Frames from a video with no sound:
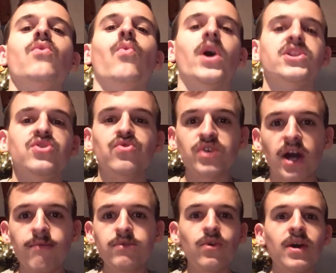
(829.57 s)
When you
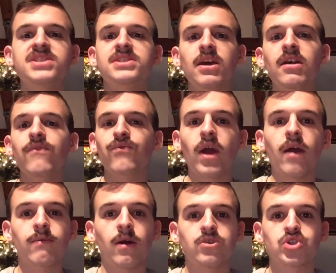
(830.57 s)
come to a set of
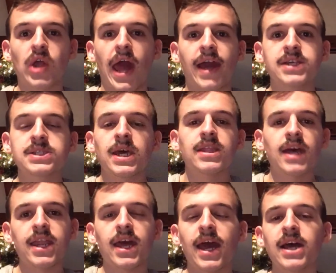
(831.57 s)
railroad tracks
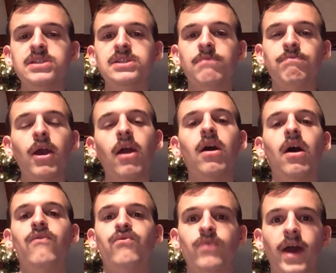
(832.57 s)
that has a pair
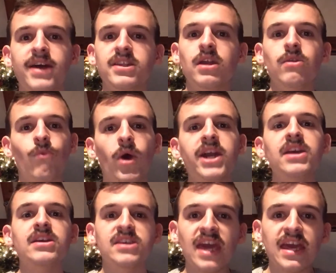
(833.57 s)
of red and
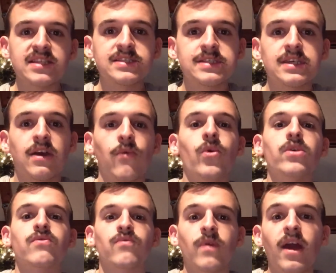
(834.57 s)
white gates
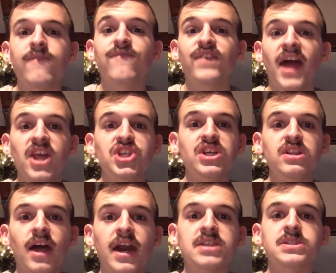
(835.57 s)
with red flashing
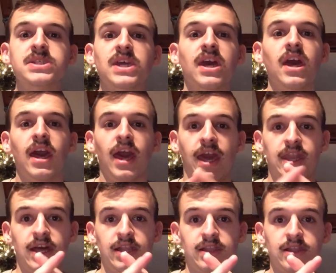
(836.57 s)
lights
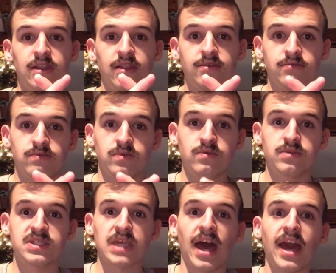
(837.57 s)
and a
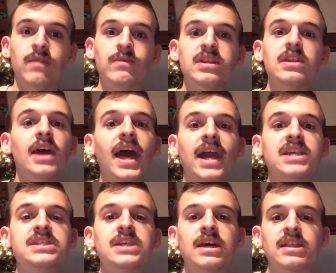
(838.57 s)
sign with an
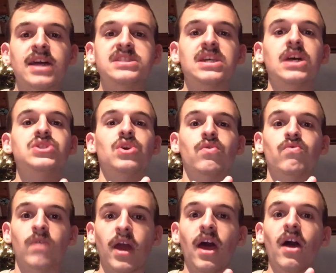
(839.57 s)
X that says
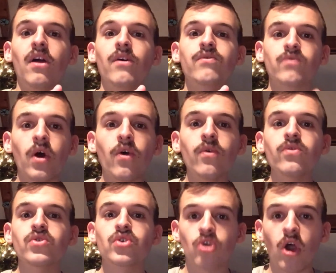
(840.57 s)

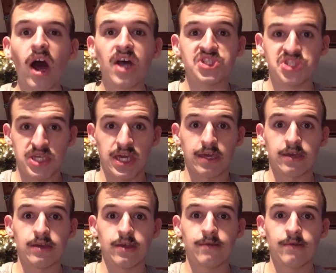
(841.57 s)
railroad crossing,